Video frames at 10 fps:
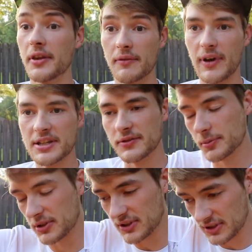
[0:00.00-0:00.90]
invasive
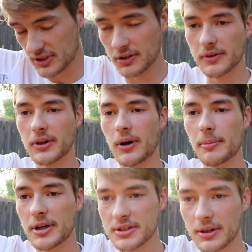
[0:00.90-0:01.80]
species, silver
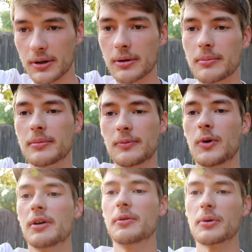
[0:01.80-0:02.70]
carp, Asian carp,
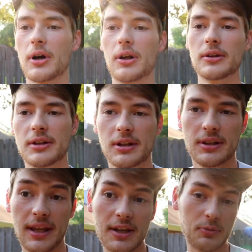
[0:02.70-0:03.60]
whatever you want to call it.
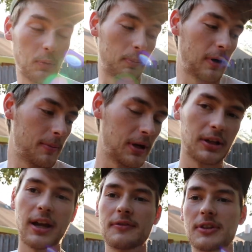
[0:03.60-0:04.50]
That's what we're
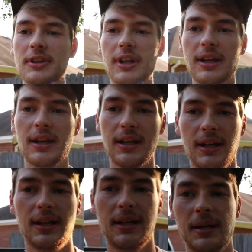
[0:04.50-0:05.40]
primarily after today,
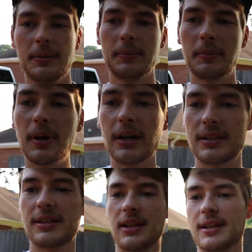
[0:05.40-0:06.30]
but
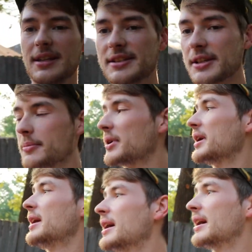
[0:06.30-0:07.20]
it's going to
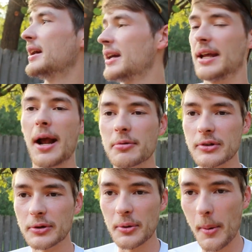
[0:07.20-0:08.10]
be an
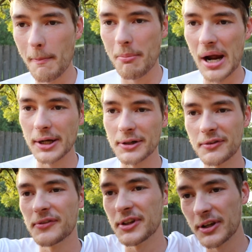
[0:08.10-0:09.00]
absolute banger of
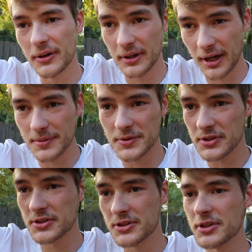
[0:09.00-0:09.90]
a video, and I'm
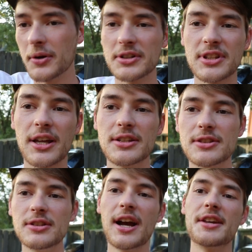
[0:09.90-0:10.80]
so excited.
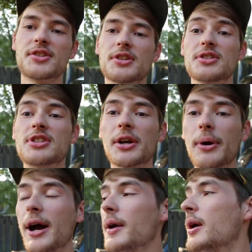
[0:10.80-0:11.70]
So you guys stick
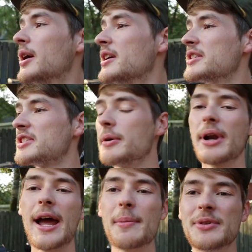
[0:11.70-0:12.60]
around, see what
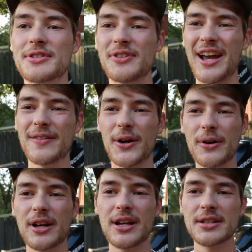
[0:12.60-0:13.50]
happens. If you haven't
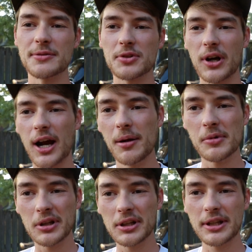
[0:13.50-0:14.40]
already, subscribe,
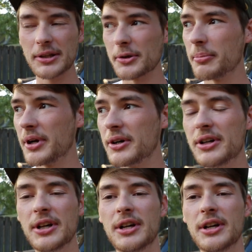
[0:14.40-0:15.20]
click that little bell